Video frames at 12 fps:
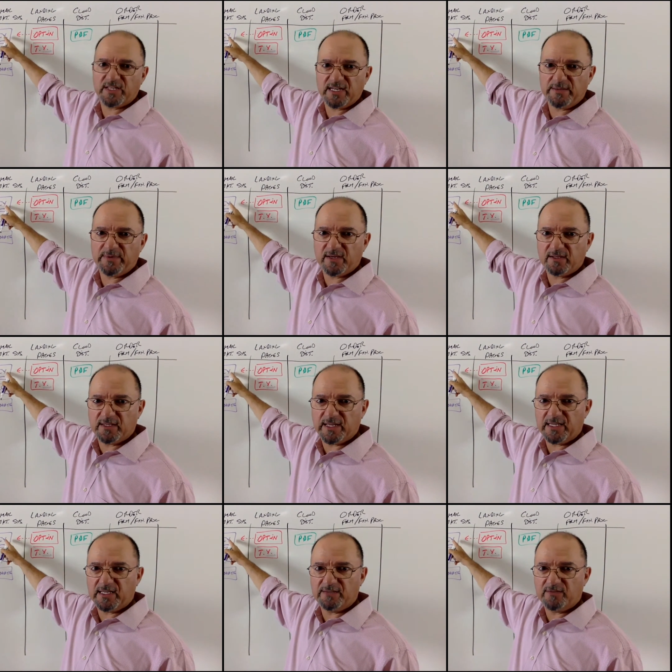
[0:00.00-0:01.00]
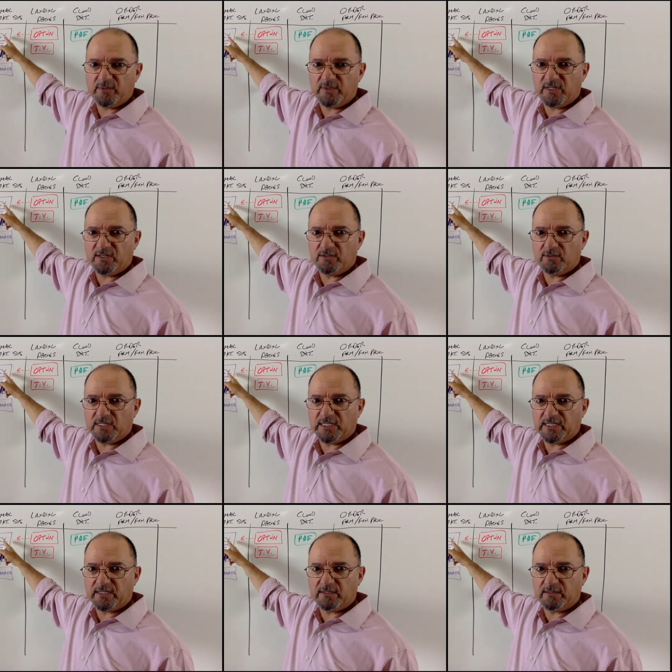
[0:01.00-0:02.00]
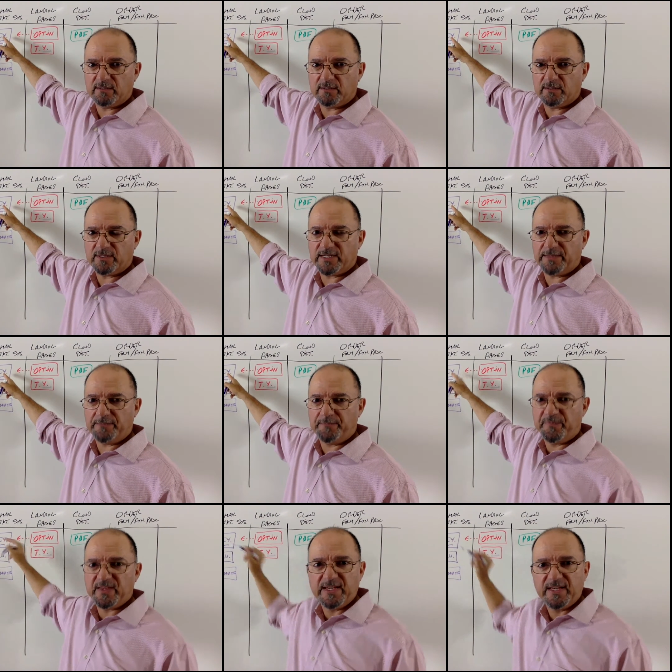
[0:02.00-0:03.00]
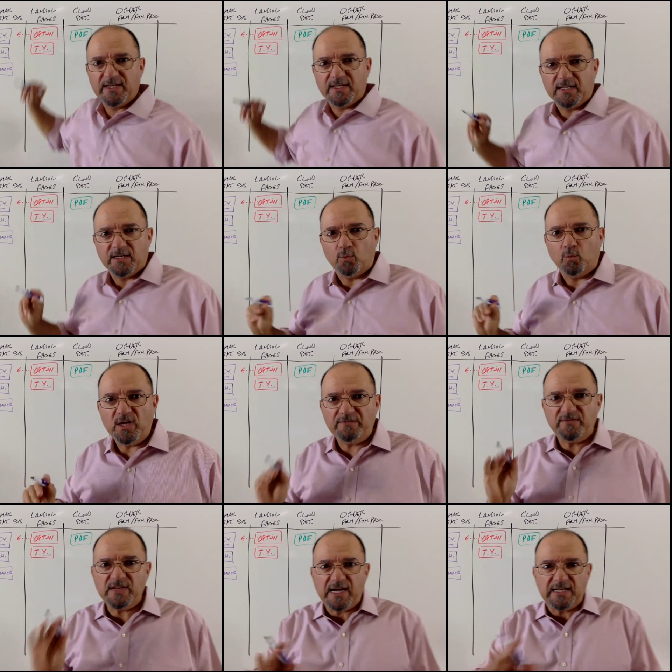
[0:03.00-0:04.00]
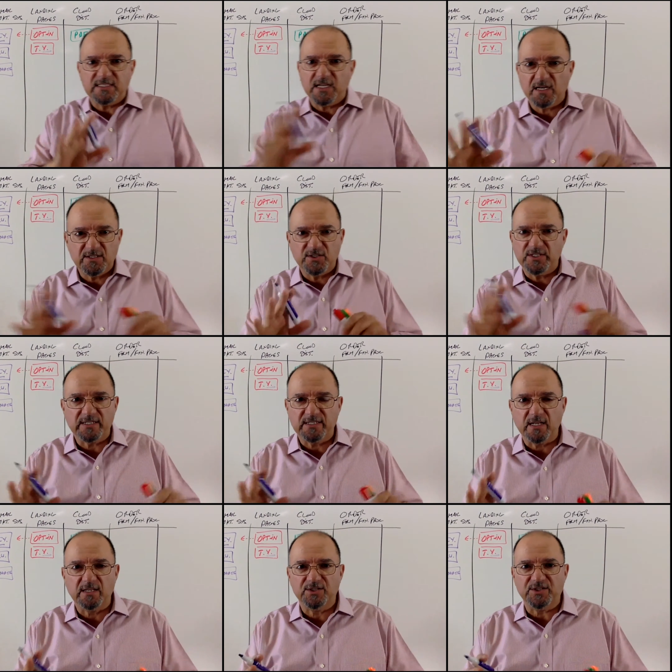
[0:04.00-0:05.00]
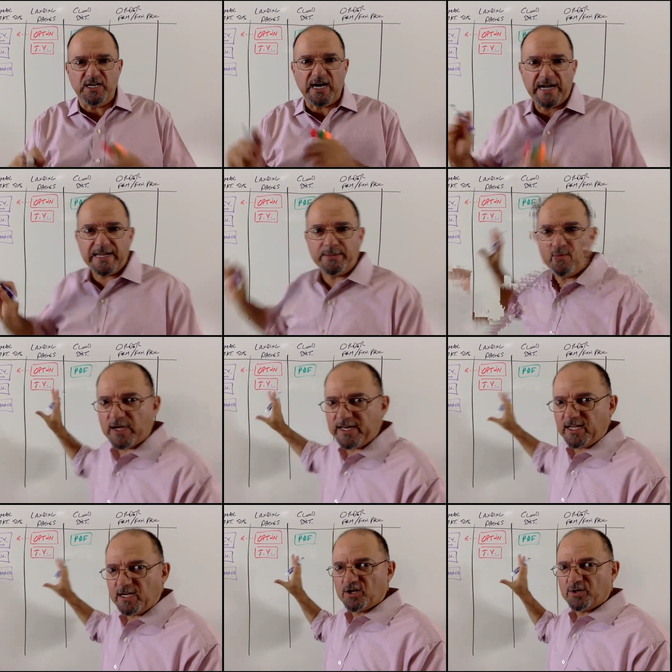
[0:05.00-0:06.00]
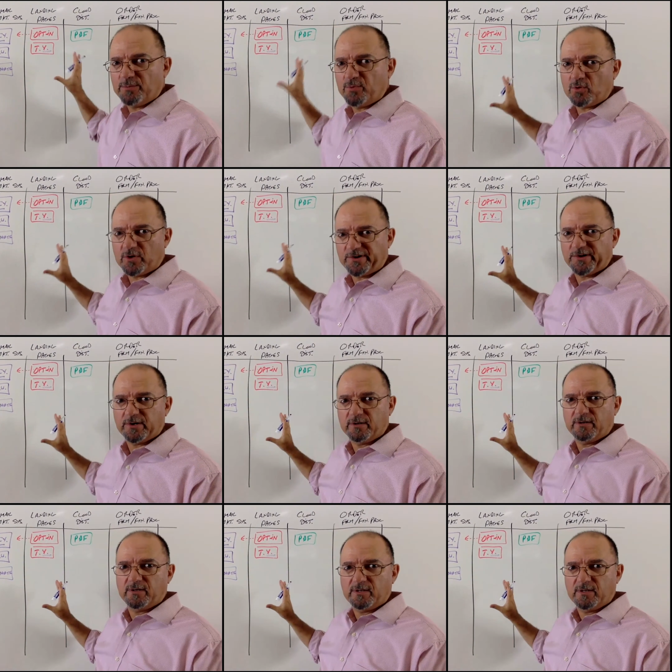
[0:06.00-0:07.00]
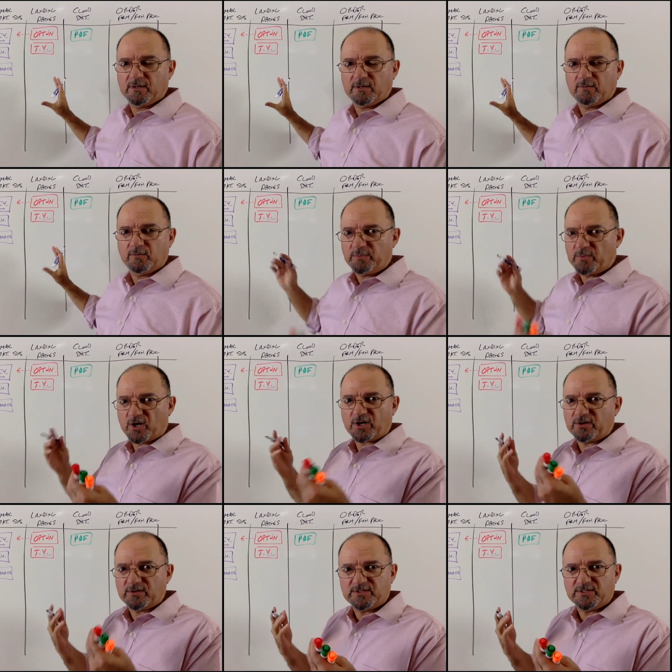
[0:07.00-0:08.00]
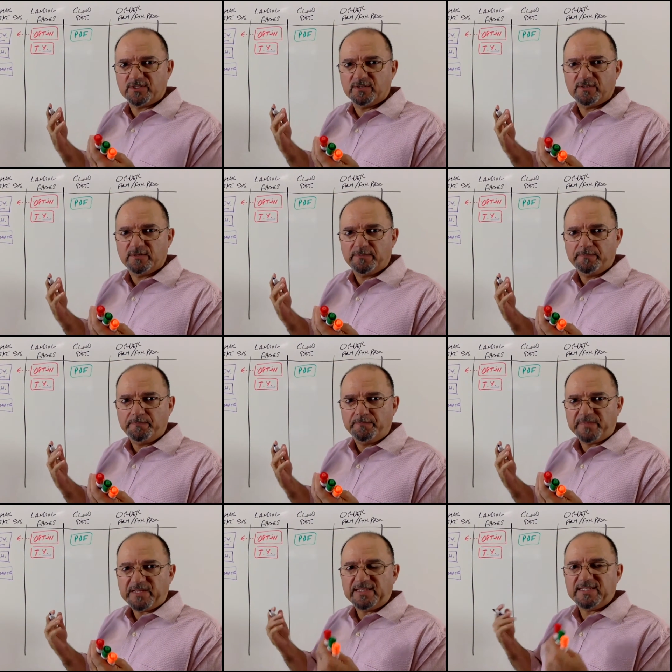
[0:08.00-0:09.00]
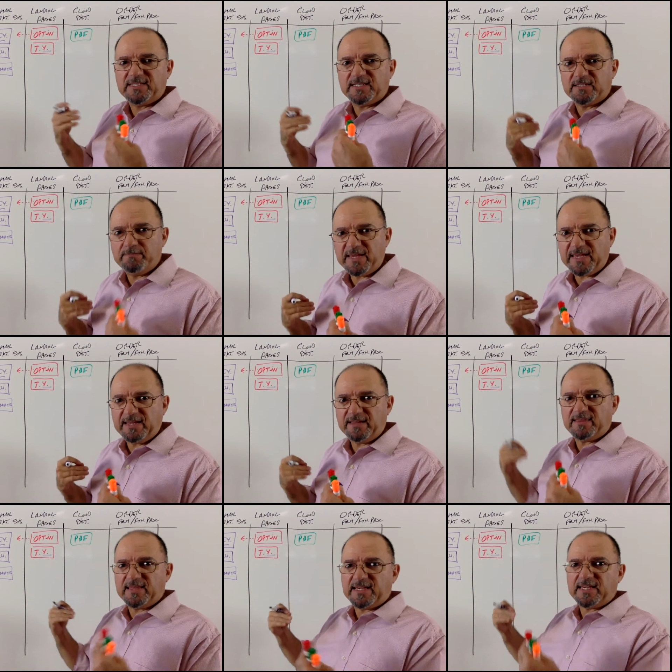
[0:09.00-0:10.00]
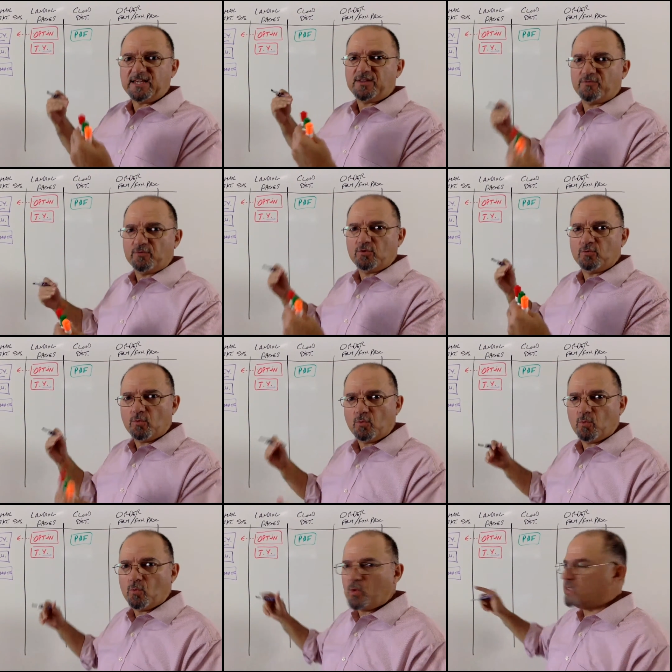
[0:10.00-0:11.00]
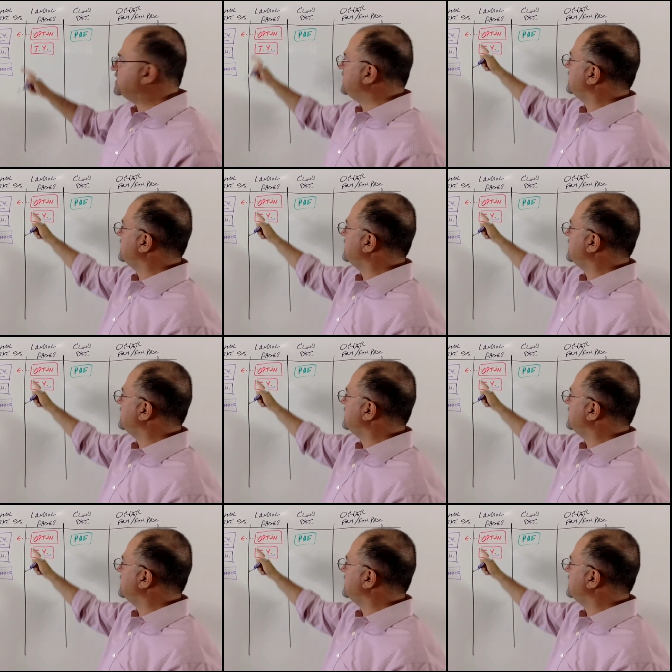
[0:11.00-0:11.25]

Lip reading: with an email and give them another link, okay? We've not touched technology. I am writing on a board with markers. This is me thinking through what's